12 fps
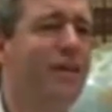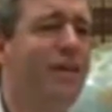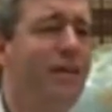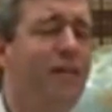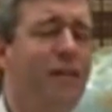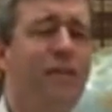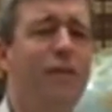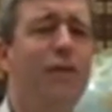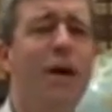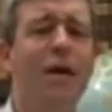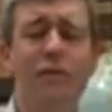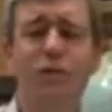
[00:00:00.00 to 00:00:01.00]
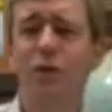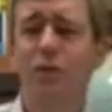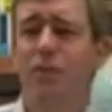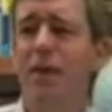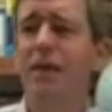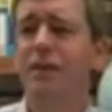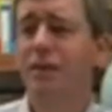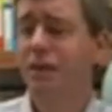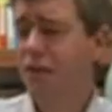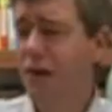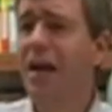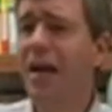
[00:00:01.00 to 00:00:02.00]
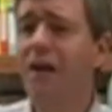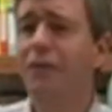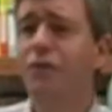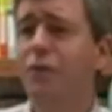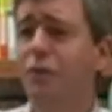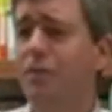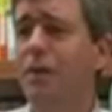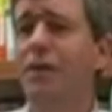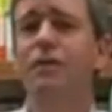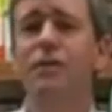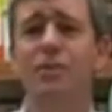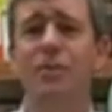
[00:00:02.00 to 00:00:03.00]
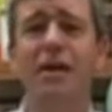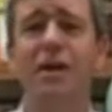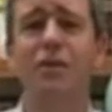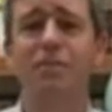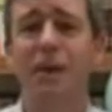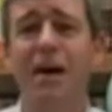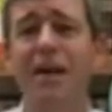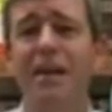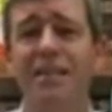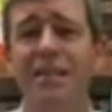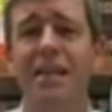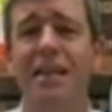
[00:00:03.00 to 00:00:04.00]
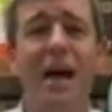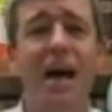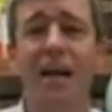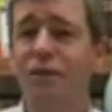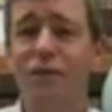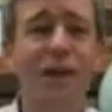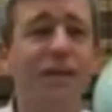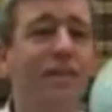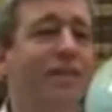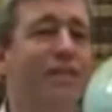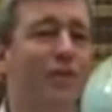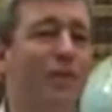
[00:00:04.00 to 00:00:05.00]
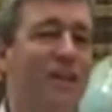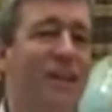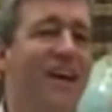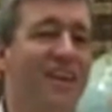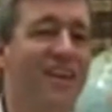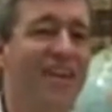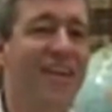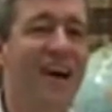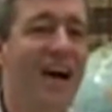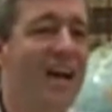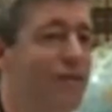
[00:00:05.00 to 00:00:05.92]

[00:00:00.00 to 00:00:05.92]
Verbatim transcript: If you have to appeal, if I have to appeal to my own piety, I have nothing to rely on.